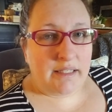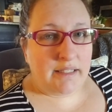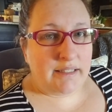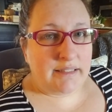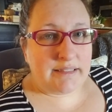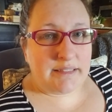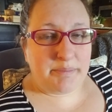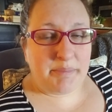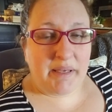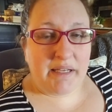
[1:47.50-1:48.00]

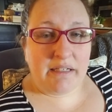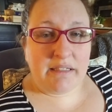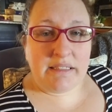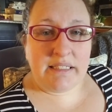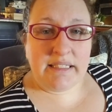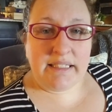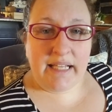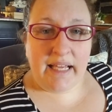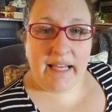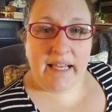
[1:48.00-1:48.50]
it's better
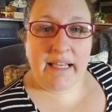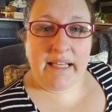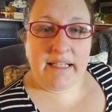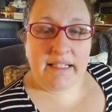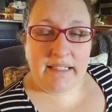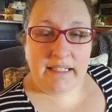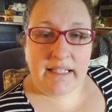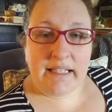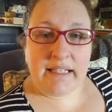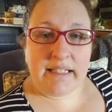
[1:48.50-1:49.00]

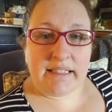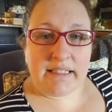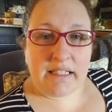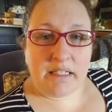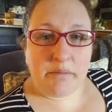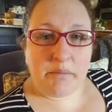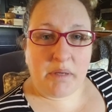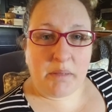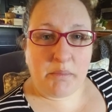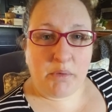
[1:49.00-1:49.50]
today, and
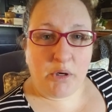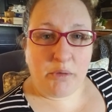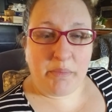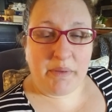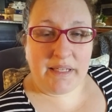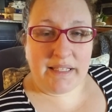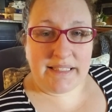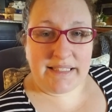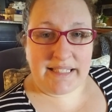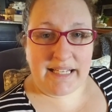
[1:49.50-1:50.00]
I'm
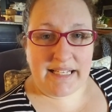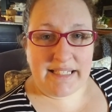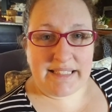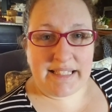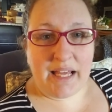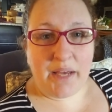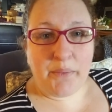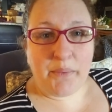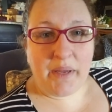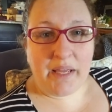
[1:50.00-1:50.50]
hoping it stays
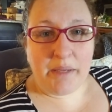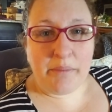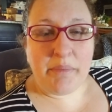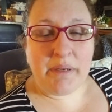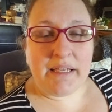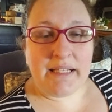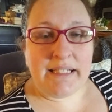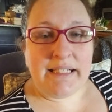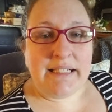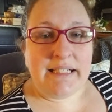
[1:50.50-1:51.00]
that way.
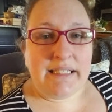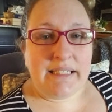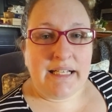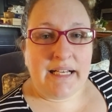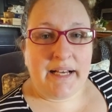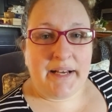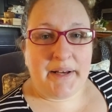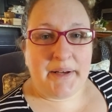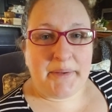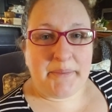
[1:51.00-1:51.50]
But
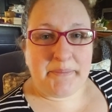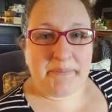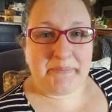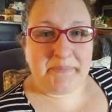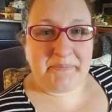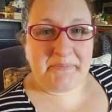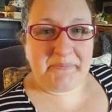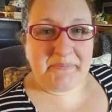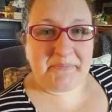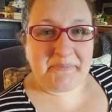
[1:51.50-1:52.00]

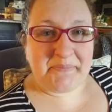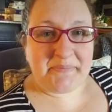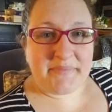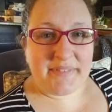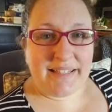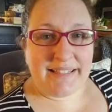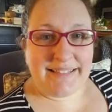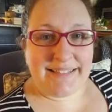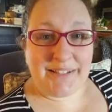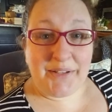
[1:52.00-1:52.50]

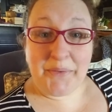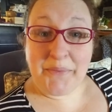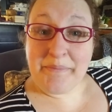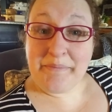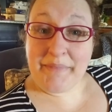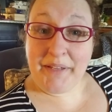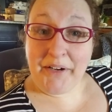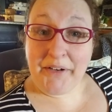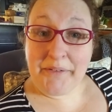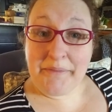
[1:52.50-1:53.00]
so
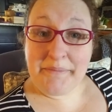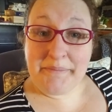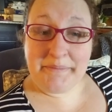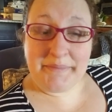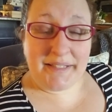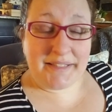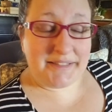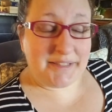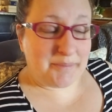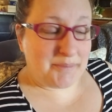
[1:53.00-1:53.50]
there,
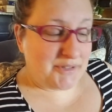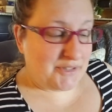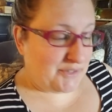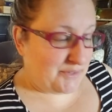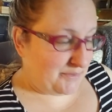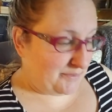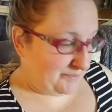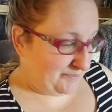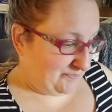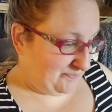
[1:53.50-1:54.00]
that's number 2.